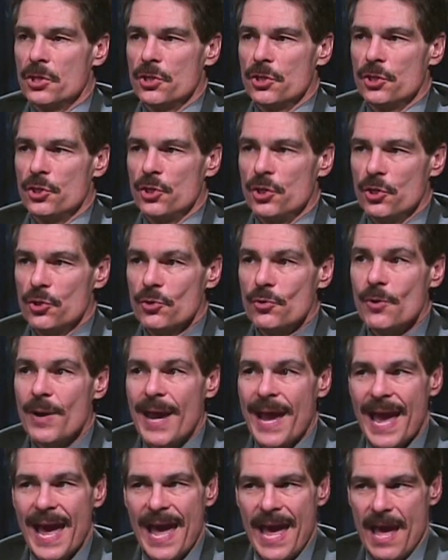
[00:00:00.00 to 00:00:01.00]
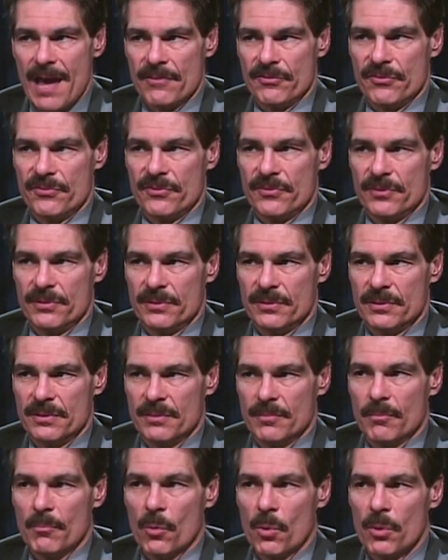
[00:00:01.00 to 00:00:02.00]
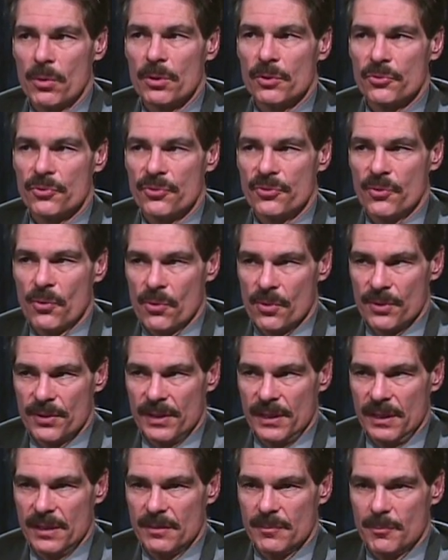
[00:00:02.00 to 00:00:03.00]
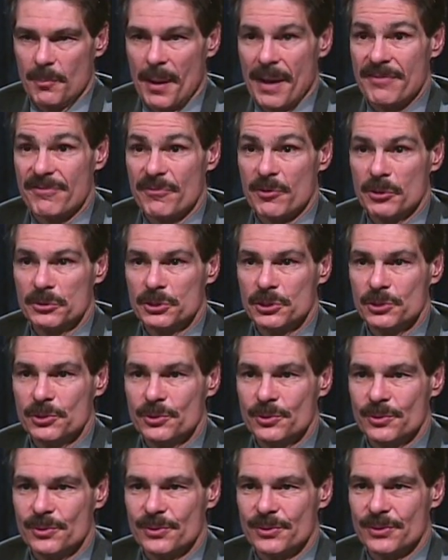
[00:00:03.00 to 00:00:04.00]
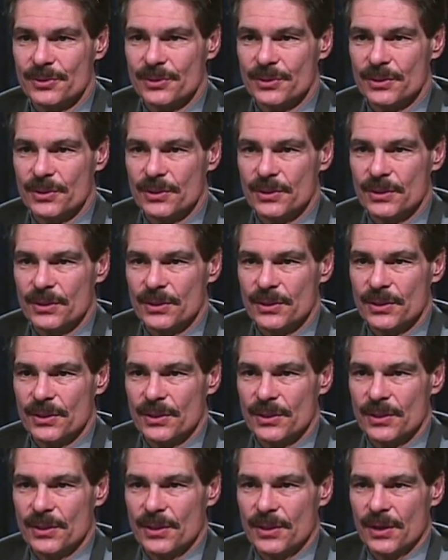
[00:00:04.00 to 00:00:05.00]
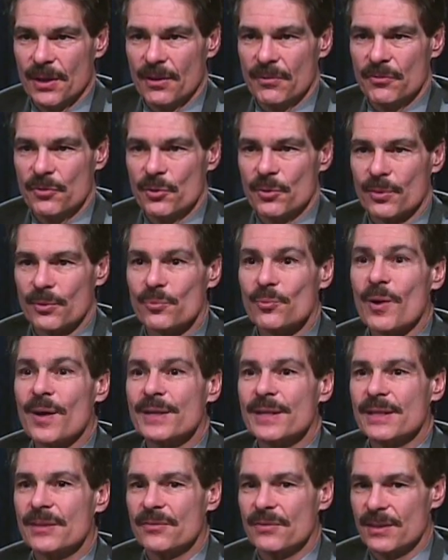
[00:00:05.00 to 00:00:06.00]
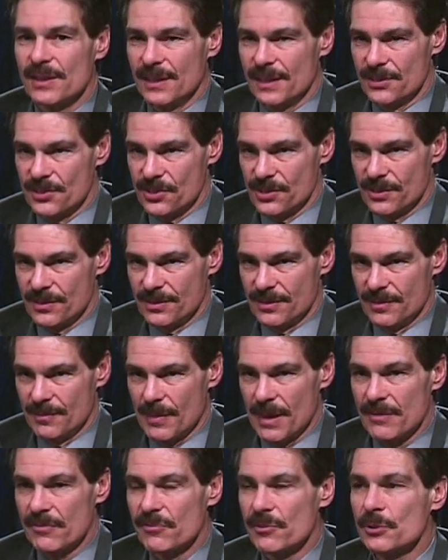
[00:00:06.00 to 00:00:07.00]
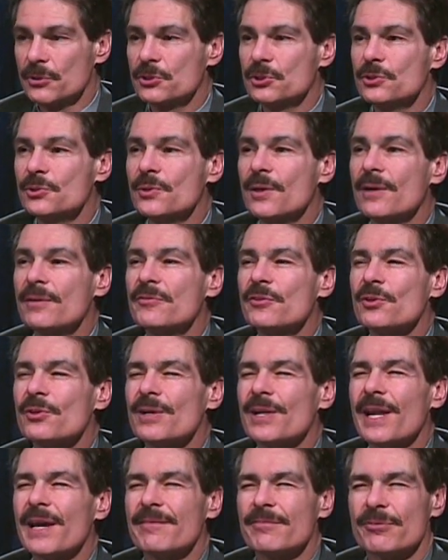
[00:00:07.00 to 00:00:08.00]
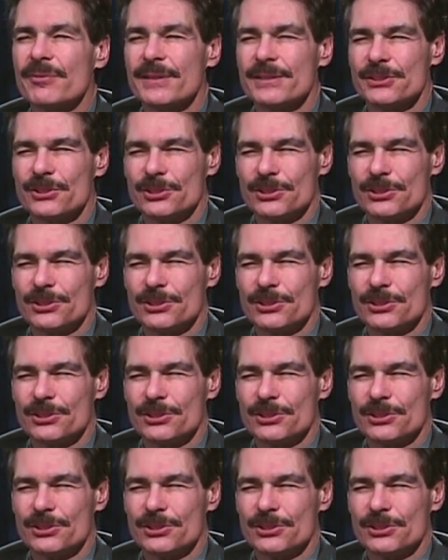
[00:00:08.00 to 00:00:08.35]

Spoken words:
you have more authority by virtue of your running things, by virtue of your leverage.